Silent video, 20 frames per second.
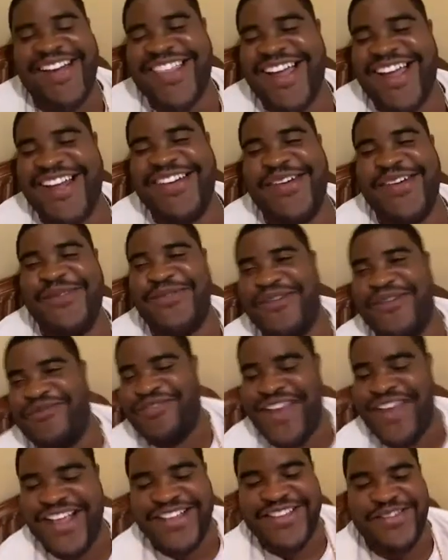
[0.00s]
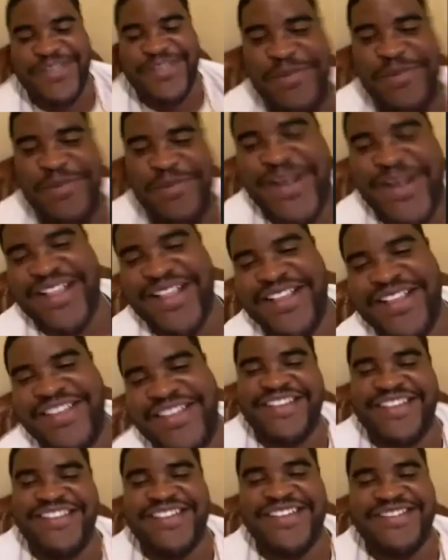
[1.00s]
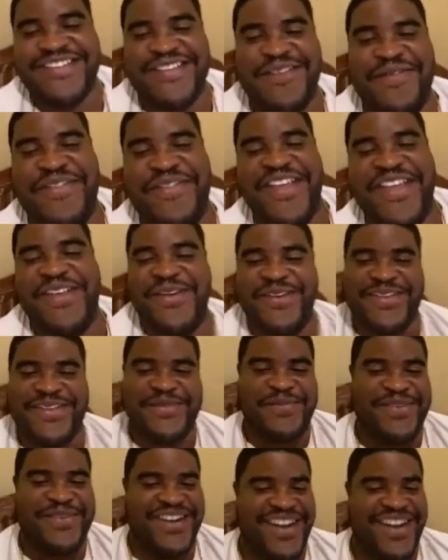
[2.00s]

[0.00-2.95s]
knew for a fact you was about to say Justin Fields, bro.